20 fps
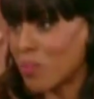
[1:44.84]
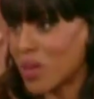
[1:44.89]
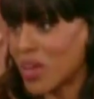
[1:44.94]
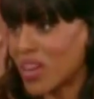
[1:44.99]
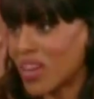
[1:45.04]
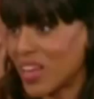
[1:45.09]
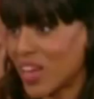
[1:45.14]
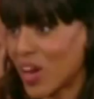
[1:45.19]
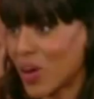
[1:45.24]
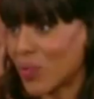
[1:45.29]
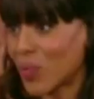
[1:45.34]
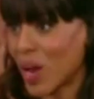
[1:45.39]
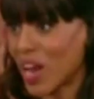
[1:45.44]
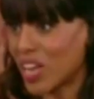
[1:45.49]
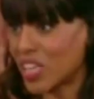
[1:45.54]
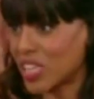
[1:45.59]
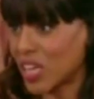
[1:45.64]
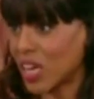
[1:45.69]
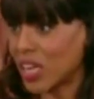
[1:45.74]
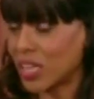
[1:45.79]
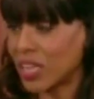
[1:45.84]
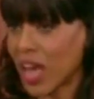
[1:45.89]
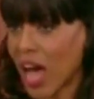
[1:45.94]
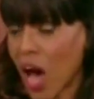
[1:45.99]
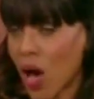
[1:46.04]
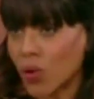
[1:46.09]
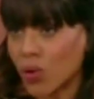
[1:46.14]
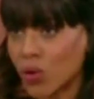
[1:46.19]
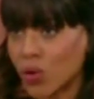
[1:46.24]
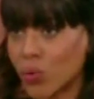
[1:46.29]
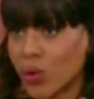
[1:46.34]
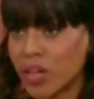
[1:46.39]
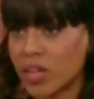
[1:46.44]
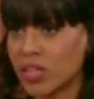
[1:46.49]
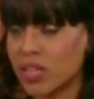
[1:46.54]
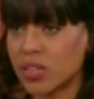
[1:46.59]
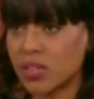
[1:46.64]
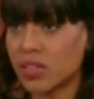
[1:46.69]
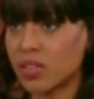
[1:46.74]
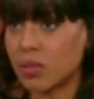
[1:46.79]
The power of media, right, to allow you
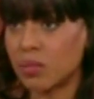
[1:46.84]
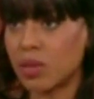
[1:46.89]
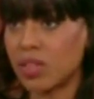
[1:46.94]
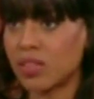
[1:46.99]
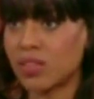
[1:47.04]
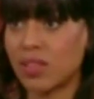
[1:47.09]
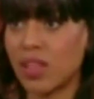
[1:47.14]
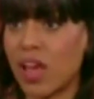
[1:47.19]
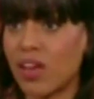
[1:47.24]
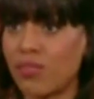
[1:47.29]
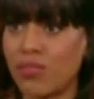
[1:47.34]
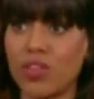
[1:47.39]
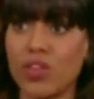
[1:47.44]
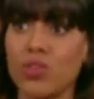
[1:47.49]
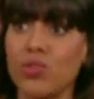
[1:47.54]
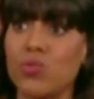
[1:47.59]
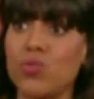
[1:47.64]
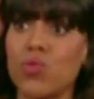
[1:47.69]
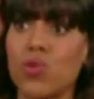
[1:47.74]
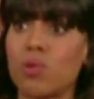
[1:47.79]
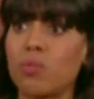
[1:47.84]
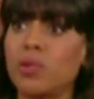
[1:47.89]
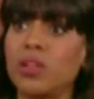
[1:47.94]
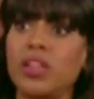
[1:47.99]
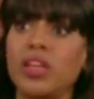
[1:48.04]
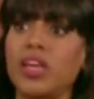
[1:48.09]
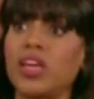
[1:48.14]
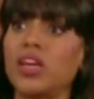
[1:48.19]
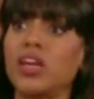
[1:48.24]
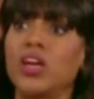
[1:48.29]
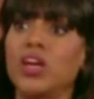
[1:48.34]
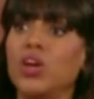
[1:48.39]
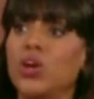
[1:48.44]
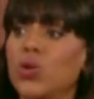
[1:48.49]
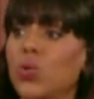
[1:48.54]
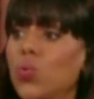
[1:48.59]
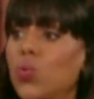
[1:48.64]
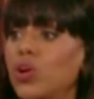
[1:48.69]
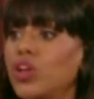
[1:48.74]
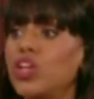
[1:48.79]
into somebody's life that you normally
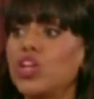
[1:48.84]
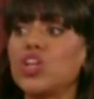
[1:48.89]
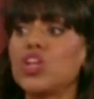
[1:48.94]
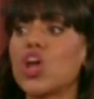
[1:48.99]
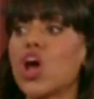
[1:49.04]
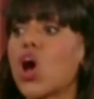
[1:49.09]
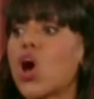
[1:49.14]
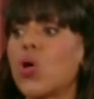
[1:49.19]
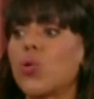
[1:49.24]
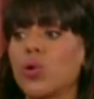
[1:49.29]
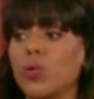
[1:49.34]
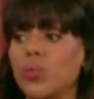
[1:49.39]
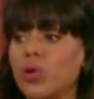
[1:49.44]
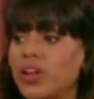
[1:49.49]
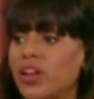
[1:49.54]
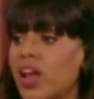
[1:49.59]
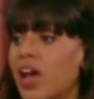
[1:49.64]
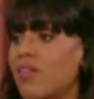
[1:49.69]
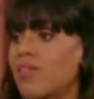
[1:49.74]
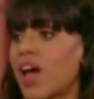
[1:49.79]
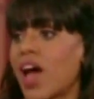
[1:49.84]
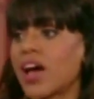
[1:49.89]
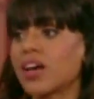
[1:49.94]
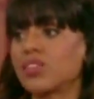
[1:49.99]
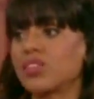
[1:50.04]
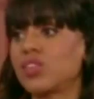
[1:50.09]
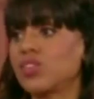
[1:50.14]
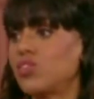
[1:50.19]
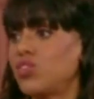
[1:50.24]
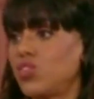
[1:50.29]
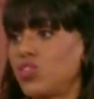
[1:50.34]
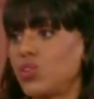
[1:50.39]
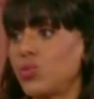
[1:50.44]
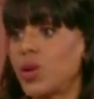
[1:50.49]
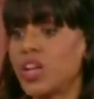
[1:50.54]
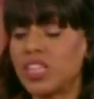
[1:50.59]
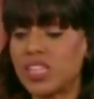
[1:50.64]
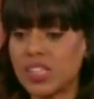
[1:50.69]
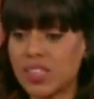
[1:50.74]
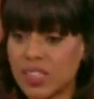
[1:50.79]
wouldn't know or wouldn't have access to,
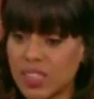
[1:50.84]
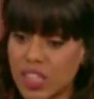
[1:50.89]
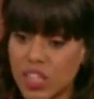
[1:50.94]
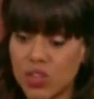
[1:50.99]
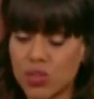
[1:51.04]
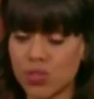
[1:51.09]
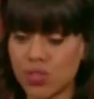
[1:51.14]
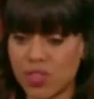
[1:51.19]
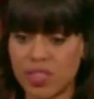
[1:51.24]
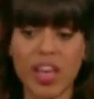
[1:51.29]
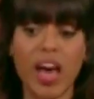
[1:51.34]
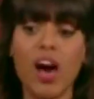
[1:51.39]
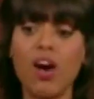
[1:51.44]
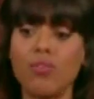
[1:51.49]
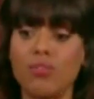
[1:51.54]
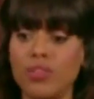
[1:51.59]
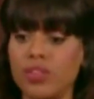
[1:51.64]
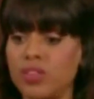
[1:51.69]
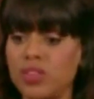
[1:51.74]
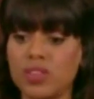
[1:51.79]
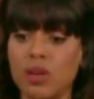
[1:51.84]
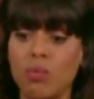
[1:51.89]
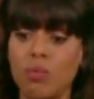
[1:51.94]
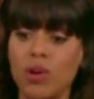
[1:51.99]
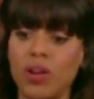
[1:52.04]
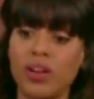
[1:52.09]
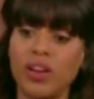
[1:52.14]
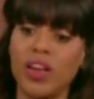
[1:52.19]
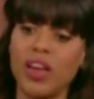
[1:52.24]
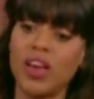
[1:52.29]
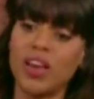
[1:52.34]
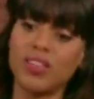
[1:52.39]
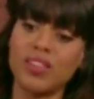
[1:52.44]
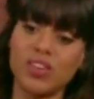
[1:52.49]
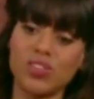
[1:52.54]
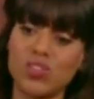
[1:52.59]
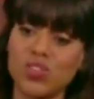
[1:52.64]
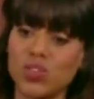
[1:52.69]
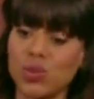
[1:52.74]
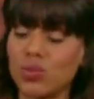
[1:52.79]
and to see yourself in someone
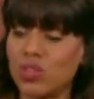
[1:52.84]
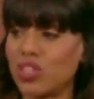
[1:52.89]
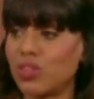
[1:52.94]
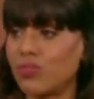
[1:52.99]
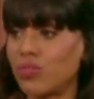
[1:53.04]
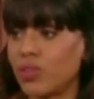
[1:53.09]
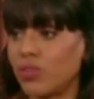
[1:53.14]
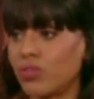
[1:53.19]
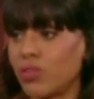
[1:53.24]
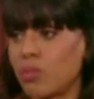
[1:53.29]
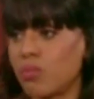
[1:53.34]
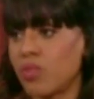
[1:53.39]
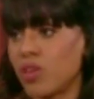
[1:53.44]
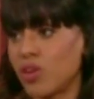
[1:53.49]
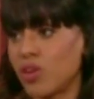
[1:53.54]
that's so different from